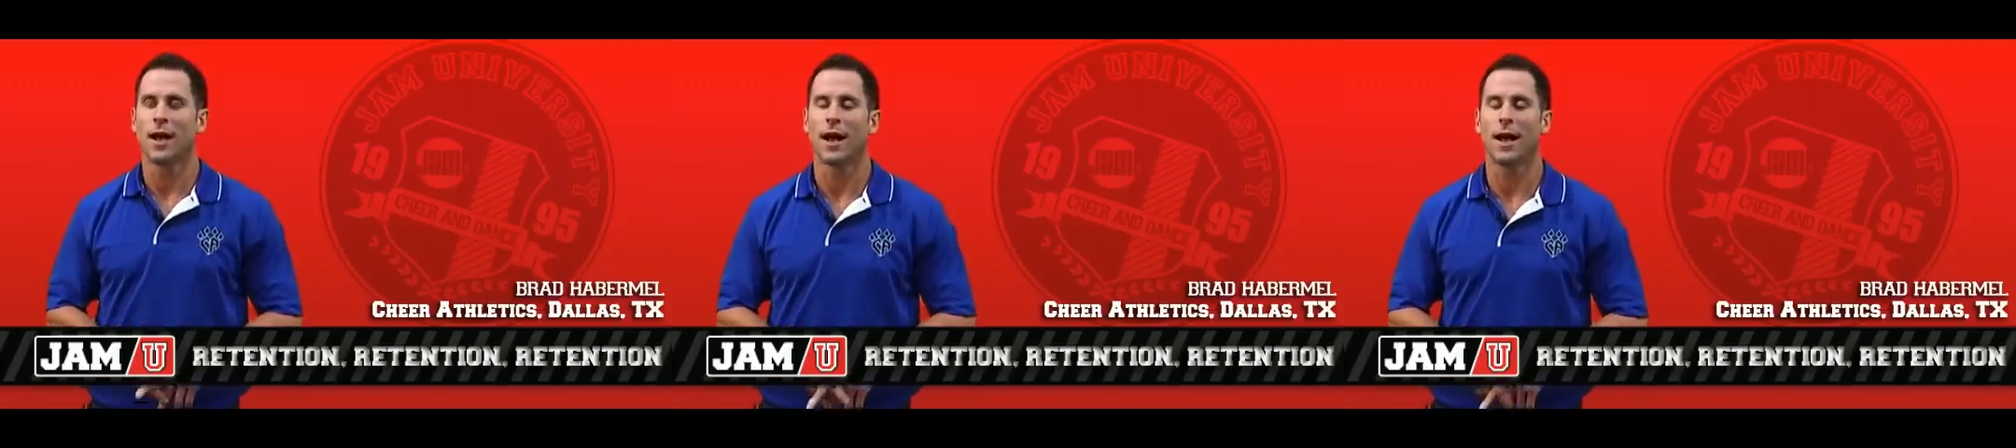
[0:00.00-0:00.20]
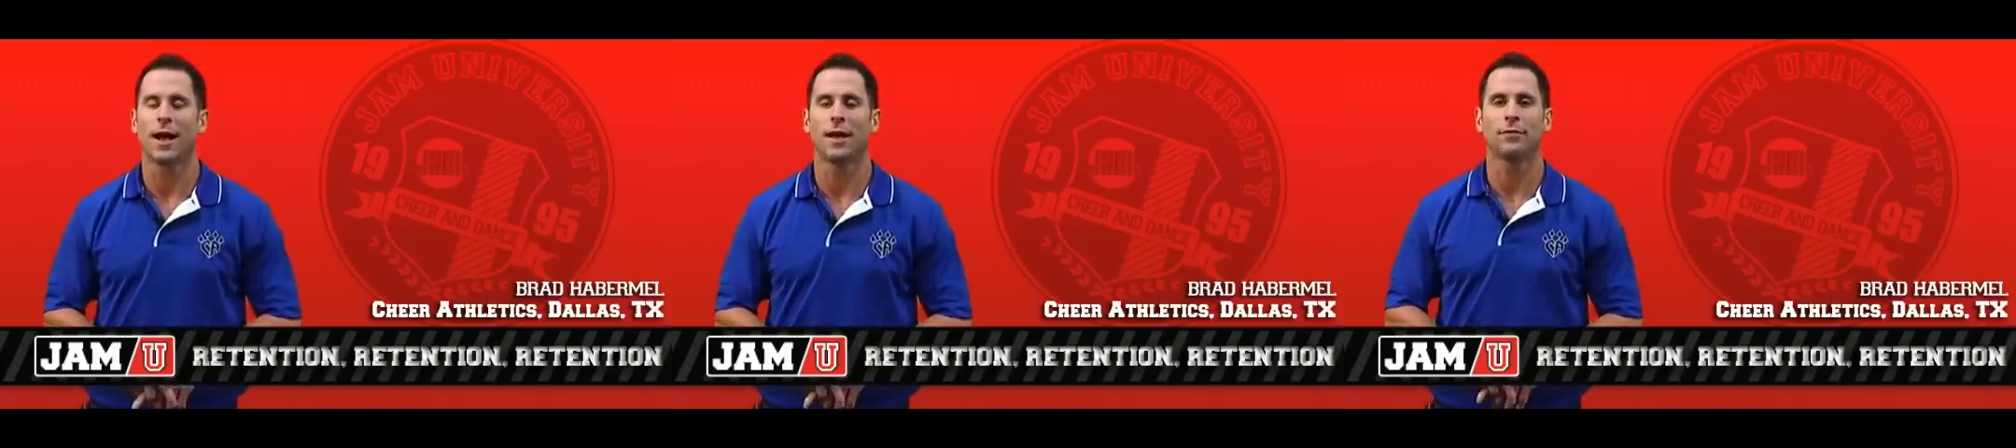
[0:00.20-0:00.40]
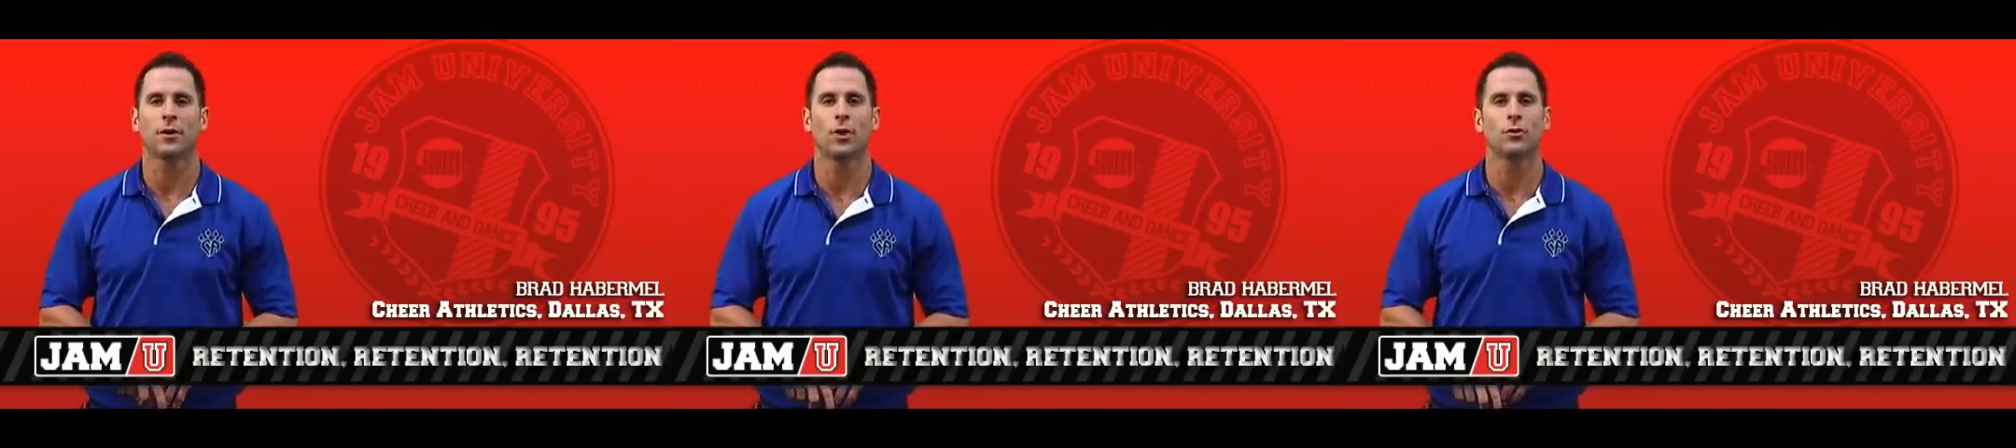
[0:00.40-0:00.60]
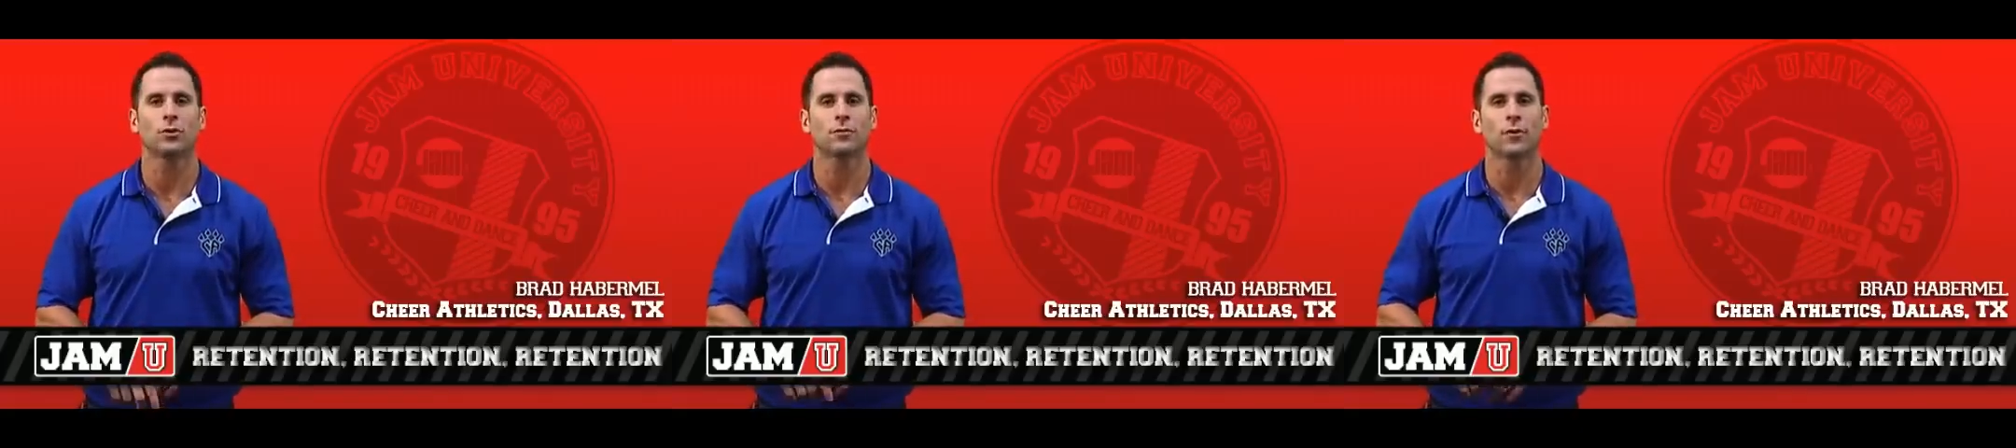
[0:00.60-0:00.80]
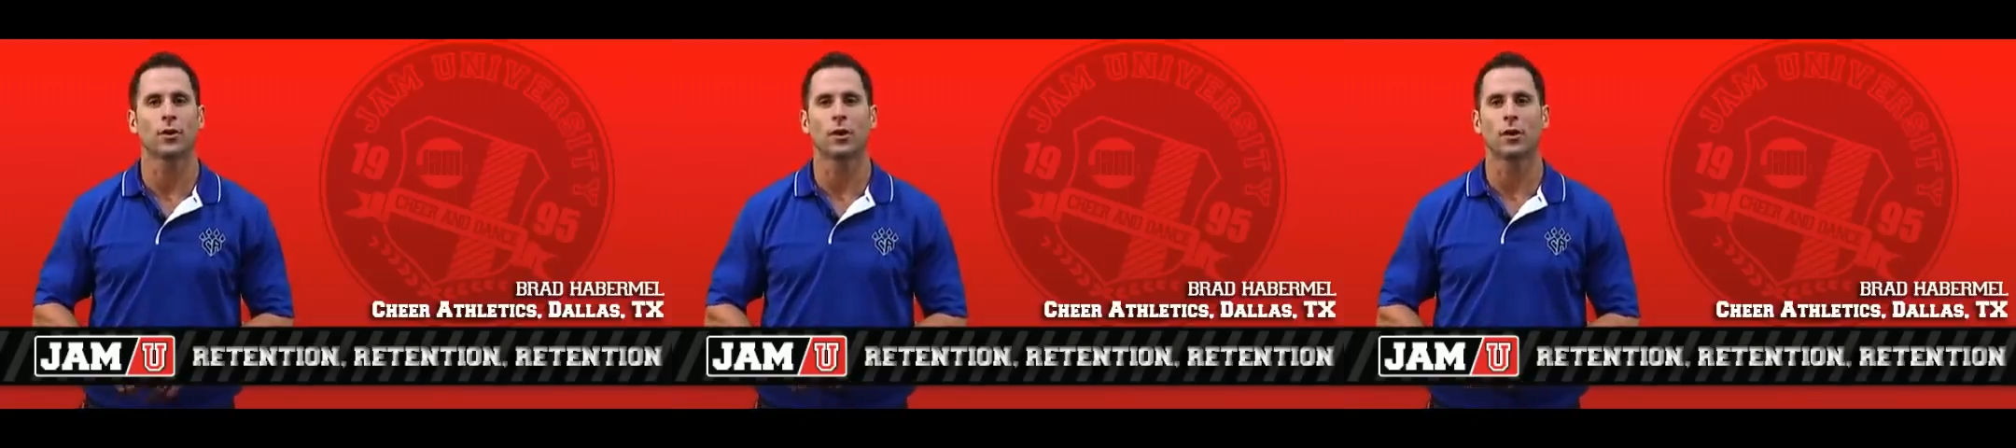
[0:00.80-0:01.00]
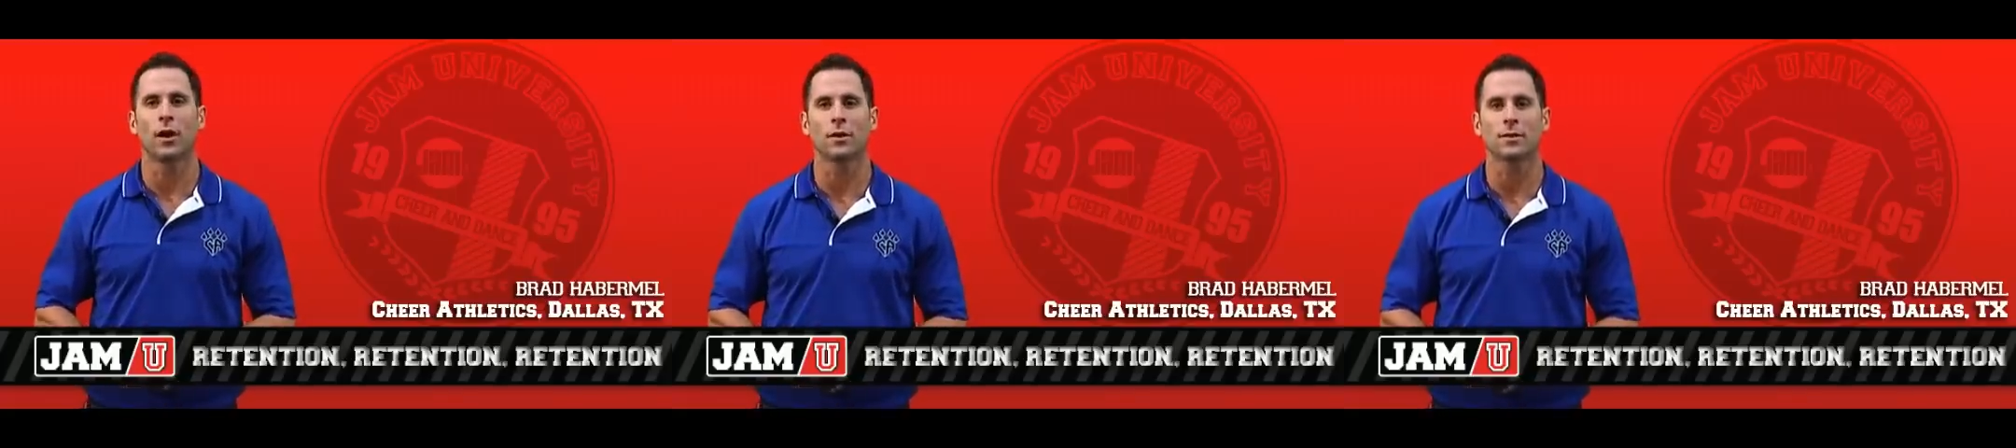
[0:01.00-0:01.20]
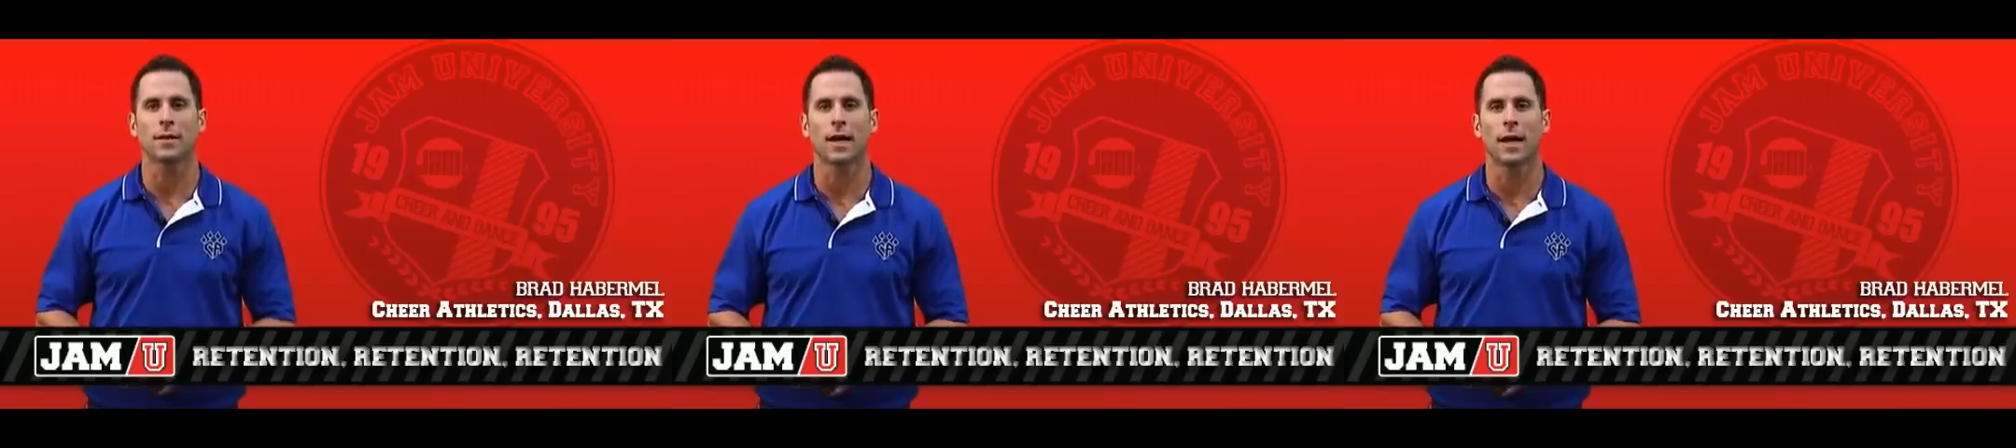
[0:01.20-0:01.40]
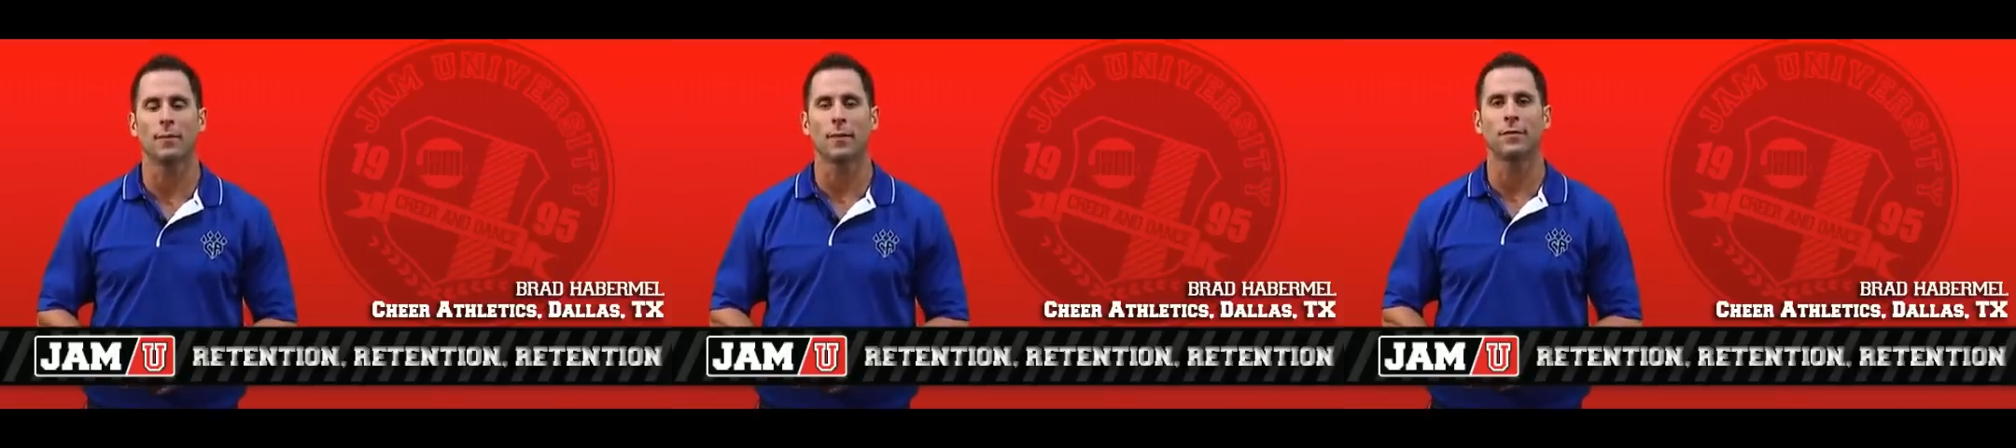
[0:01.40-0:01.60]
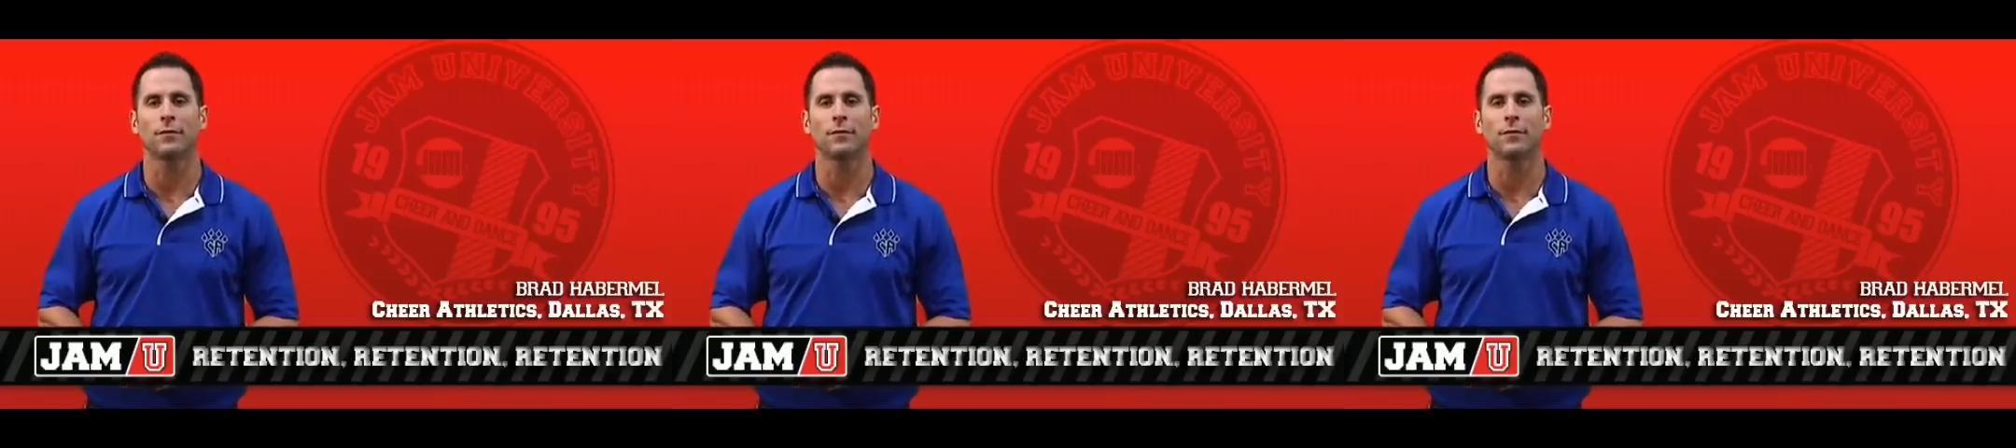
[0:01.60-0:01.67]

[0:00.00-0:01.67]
I've coached for a long time.